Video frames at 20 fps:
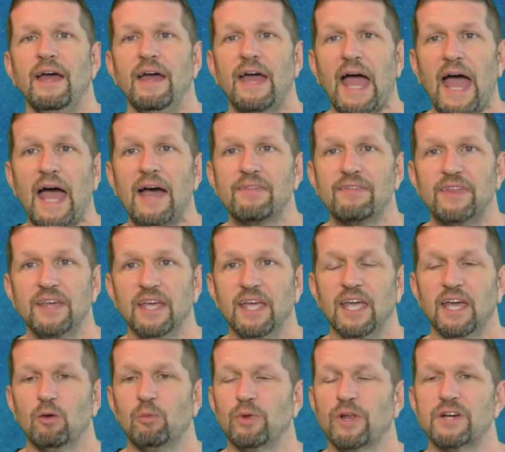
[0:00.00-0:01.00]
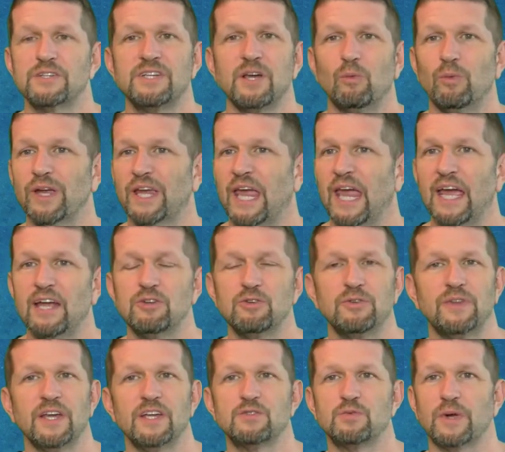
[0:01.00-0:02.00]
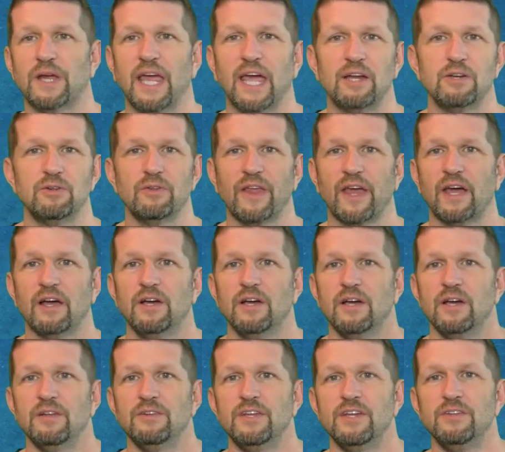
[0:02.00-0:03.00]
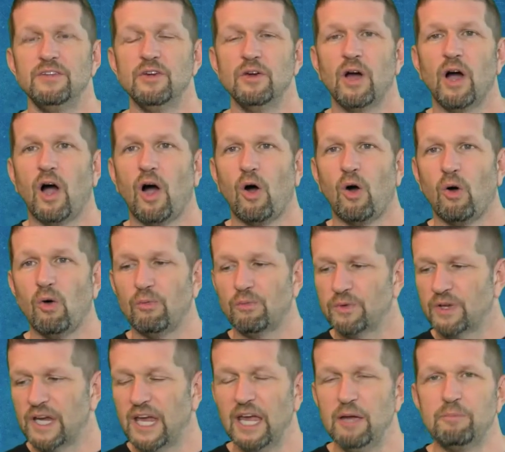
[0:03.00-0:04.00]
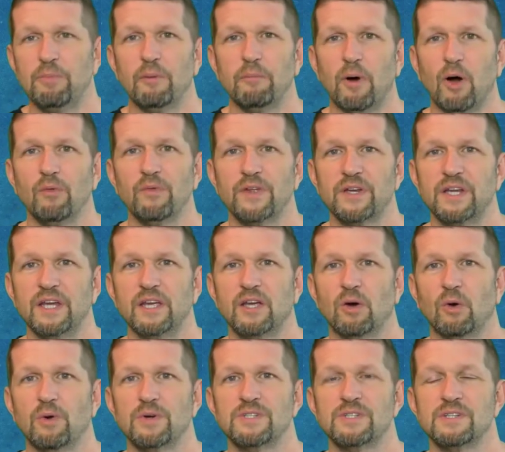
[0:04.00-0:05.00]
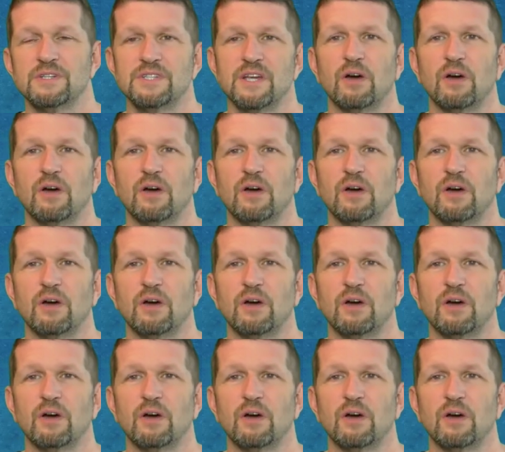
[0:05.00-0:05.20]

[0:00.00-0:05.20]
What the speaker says: at the end, when they're saying, we can't do this, we can't do that, then you all keep them on the decoys and say,